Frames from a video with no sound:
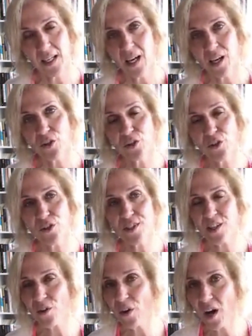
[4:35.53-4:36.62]
You know,
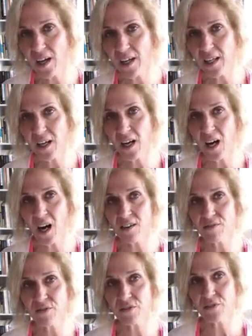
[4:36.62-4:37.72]
so
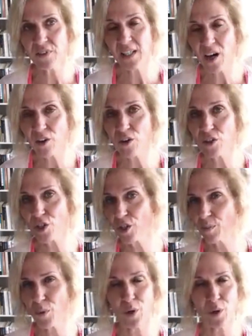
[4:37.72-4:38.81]
I've now got to the
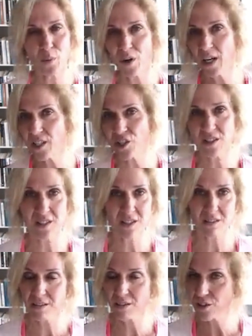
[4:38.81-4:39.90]
point where I just
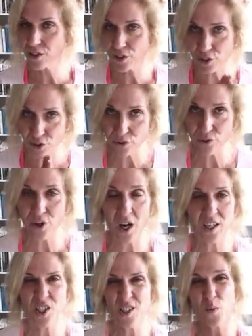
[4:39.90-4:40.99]

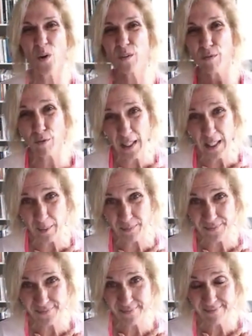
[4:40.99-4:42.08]
want freedom.
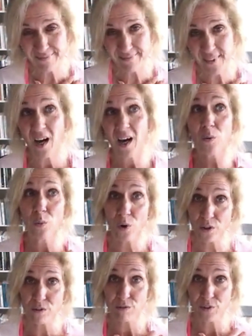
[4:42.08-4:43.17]
I
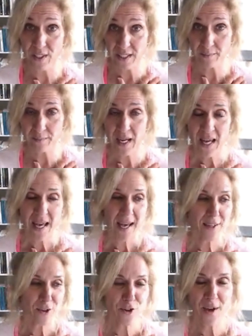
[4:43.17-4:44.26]
want freedom.
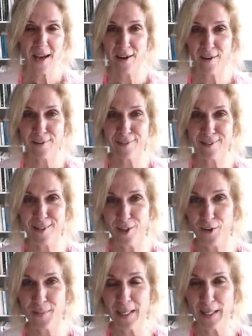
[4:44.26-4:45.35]
And you know how so
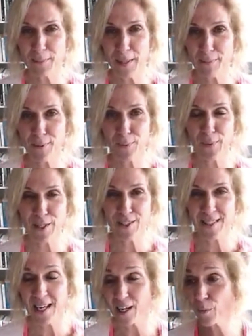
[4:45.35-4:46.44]
many people, when you
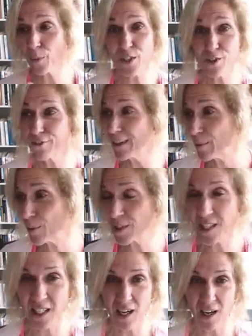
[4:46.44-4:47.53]
say to them, what do you really want
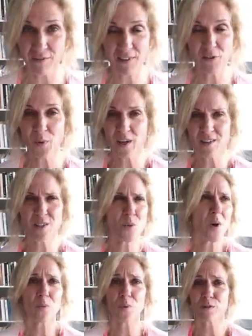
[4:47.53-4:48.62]
in life? Everyone goes, oh,
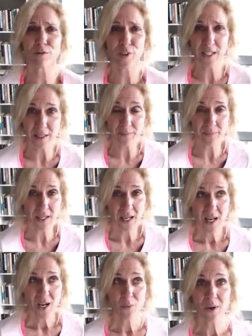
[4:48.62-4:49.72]
I want freedom.
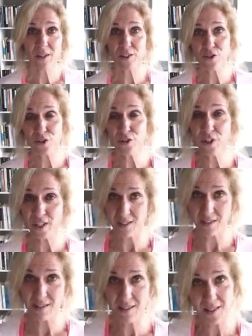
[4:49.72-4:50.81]
Well, the truth
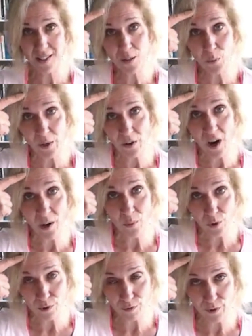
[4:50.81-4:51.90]
is, this is where I
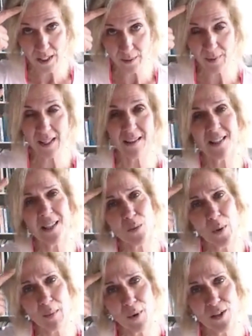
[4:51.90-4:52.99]
want freedom. And this is
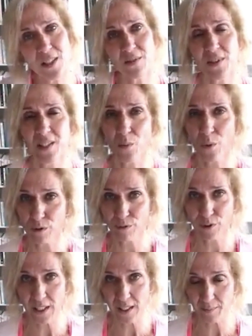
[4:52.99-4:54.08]
where most of us want
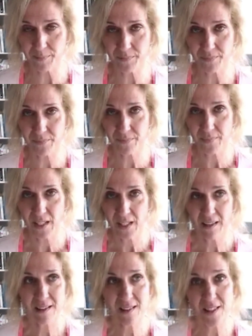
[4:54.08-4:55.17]
freedom.
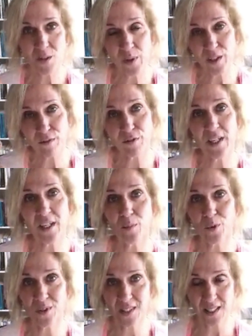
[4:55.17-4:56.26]
This is where the freedom
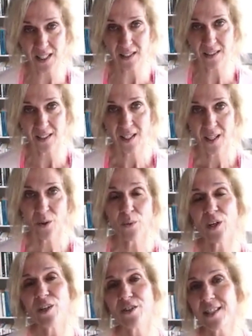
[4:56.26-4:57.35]
will start.
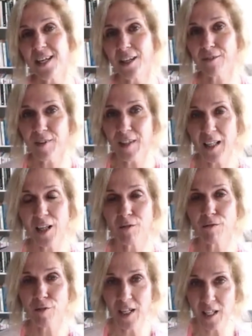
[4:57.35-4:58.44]
When you start feeling
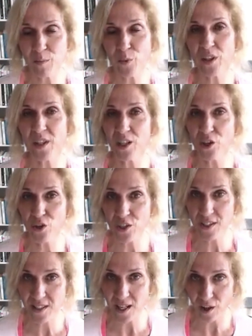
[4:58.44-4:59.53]
freedom within
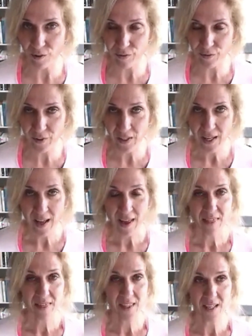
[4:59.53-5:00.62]
yourself,
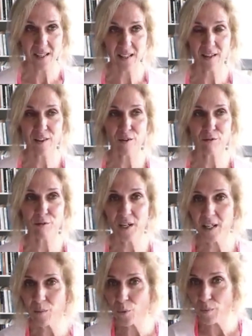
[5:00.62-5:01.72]
then the
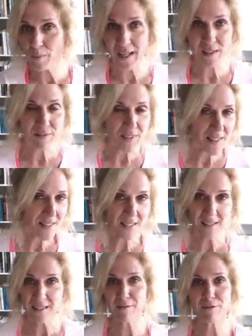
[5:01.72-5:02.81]
freedom will manifest
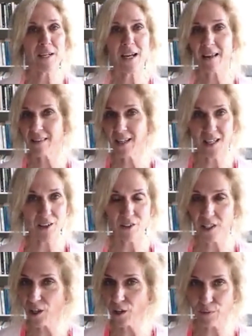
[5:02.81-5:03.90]
in every other
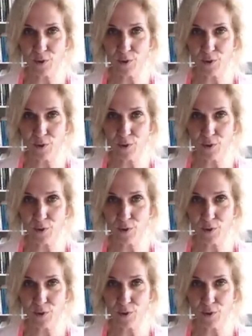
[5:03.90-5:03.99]
area of your